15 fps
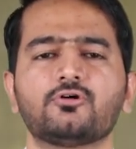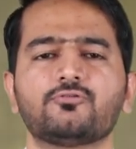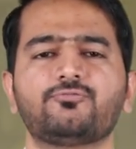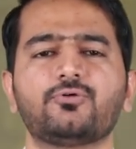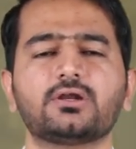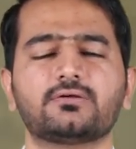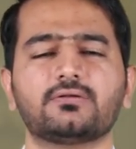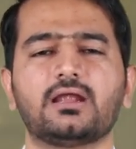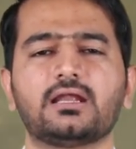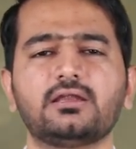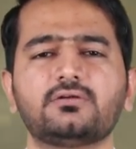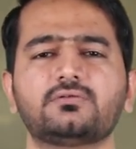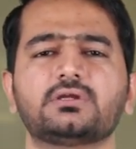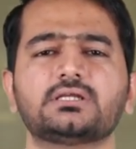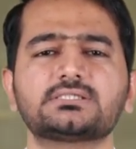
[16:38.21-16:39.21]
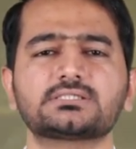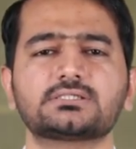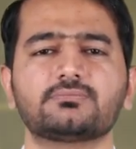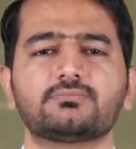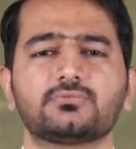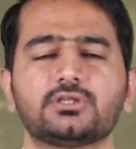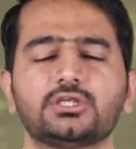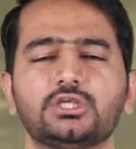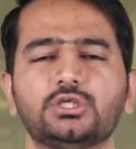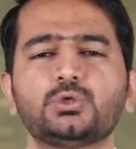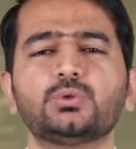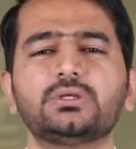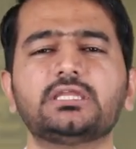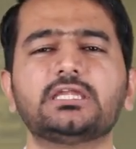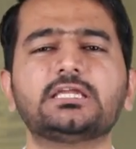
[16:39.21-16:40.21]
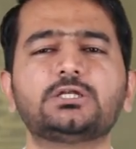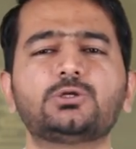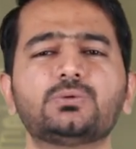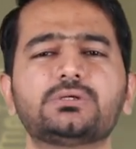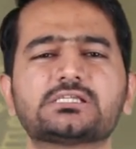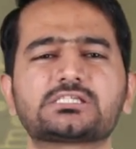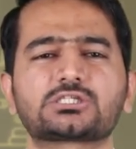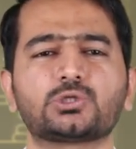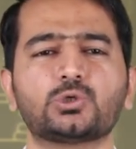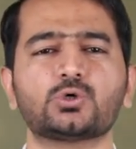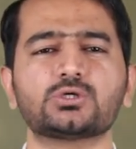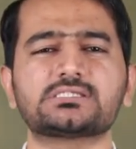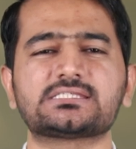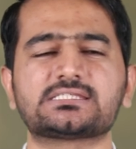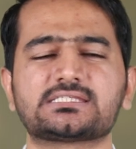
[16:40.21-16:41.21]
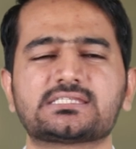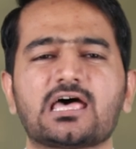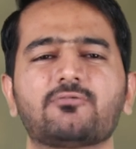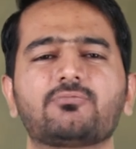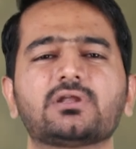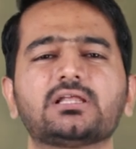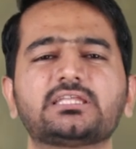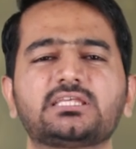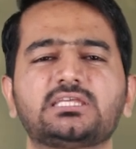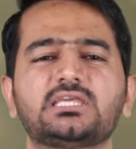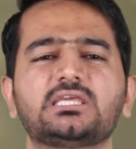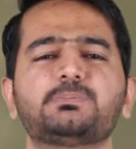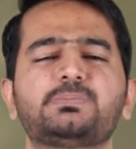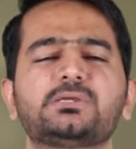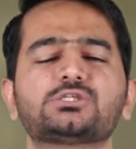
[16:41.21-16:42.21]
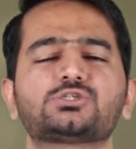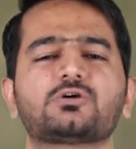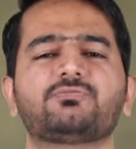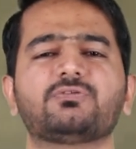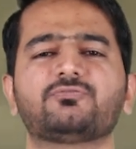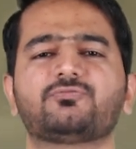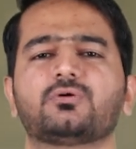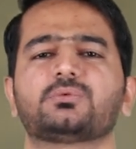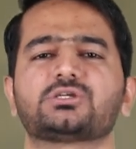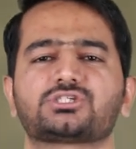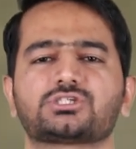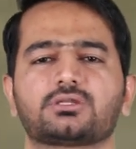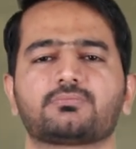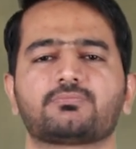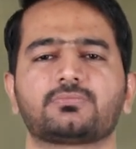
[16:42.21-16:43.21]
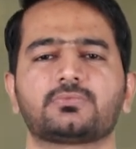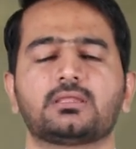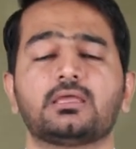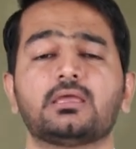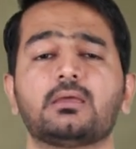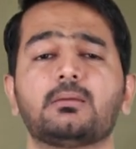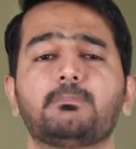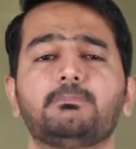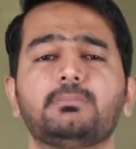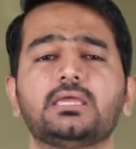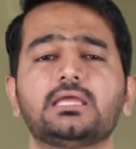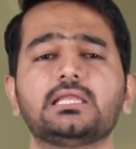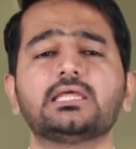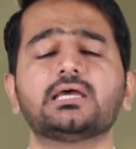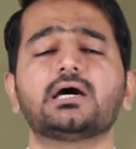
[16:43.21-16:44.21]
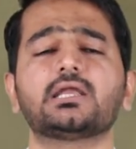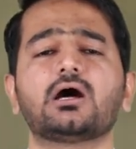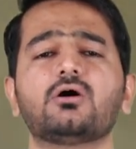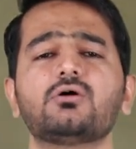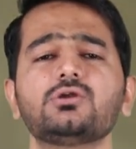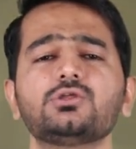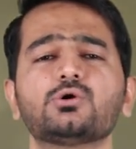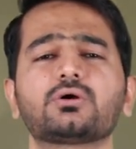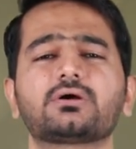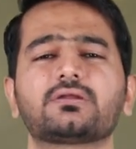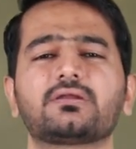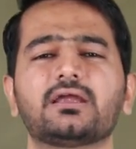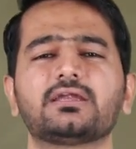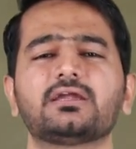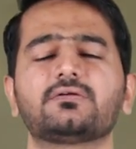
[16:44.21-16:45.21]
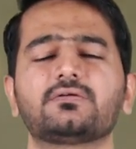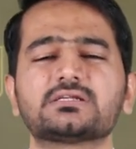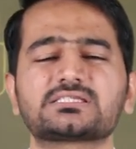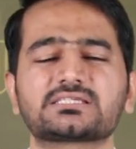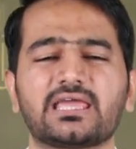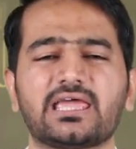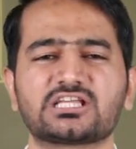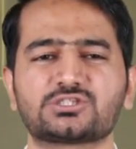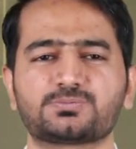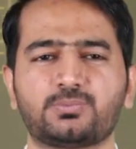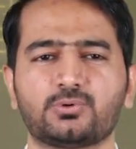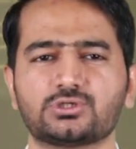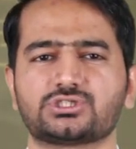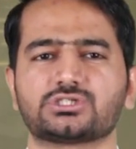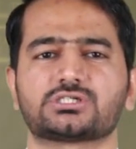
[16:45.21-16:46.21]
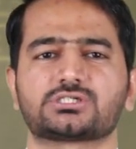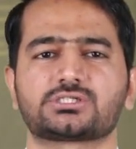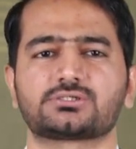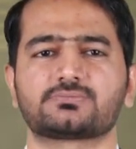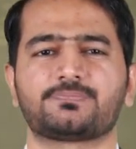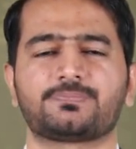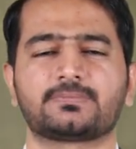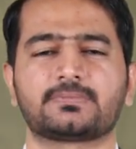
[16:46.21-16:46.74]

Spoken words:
For credit risk, you need to disclose several key pieces of information, mainly around your credit risk exposures.